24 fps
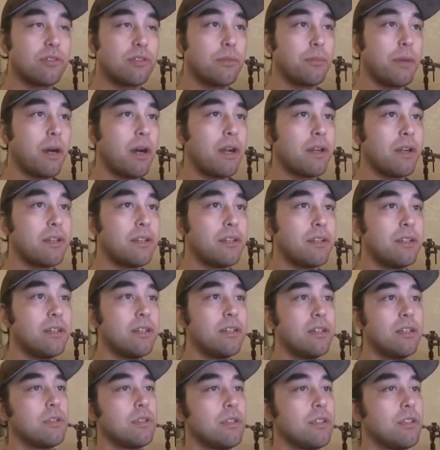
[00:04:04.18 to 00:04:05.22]
to the body,
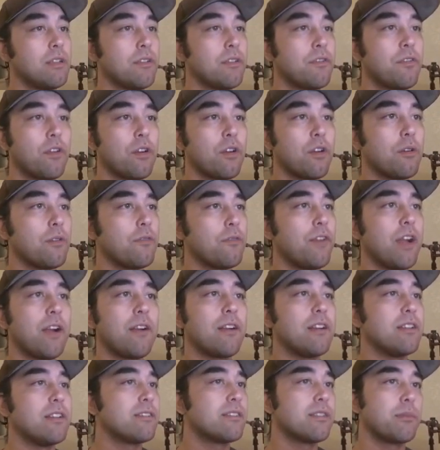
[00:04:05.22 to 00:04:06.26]
either for
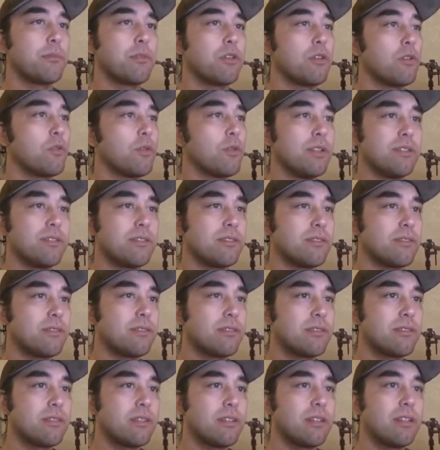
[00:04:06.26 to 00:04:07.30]
various number of
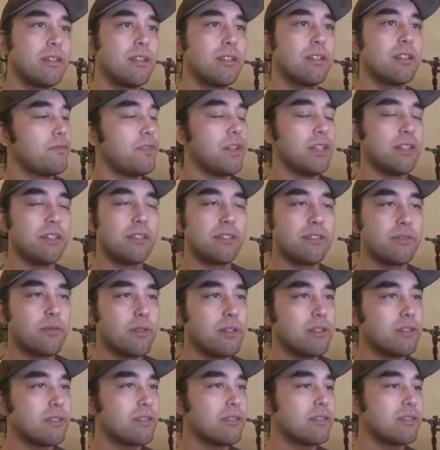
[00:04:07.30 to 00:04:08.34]
reasons, fitness
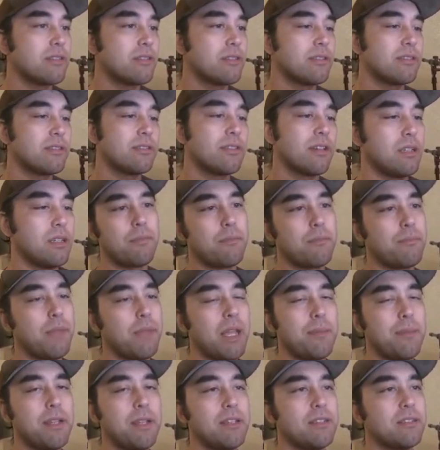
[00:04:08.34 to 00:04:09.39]
reasons,
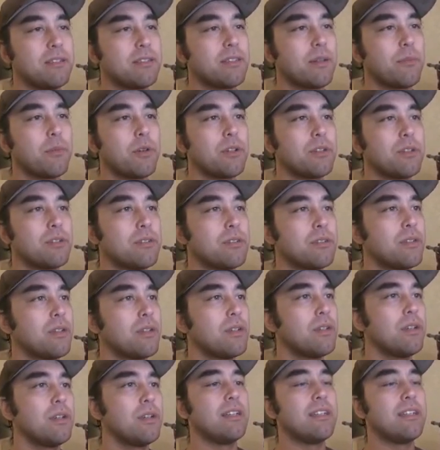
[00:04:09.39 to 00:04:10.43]
maybe someone
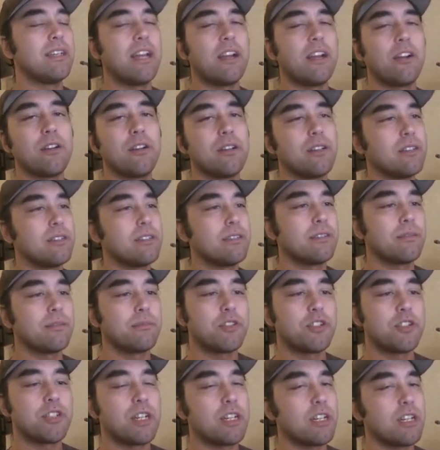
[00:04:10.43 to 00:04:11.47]
inherited
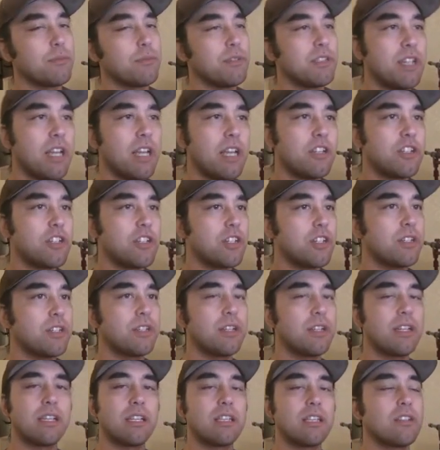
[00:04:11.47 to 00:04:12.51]
some genetic
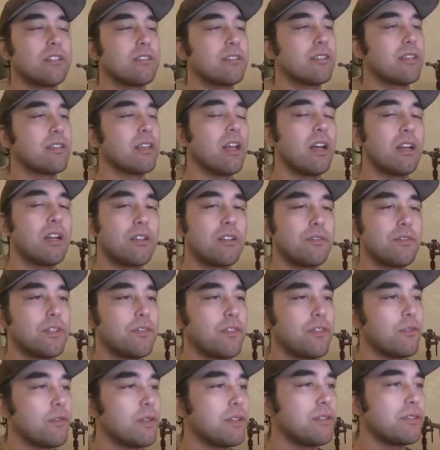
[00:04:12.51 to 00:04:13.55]
mutation. It, there's a lot of
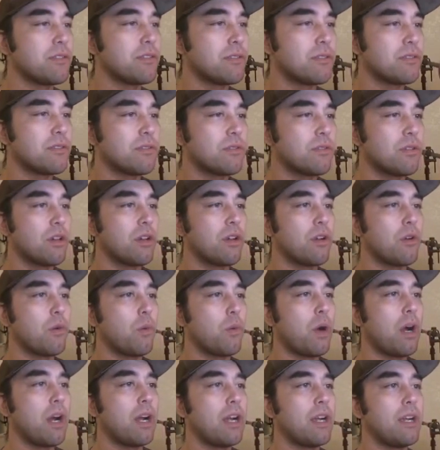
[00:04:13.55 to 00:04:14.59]
different reasons uh,
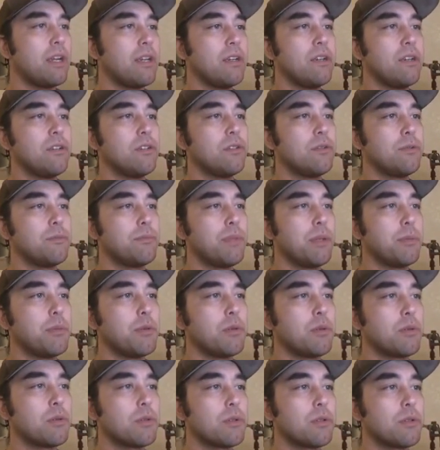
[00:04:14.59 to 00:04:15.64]
why
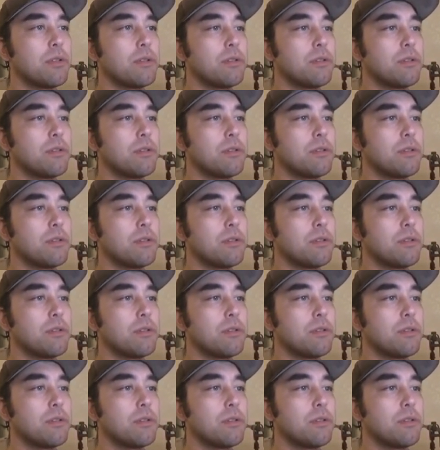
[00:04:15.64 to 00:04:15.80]
people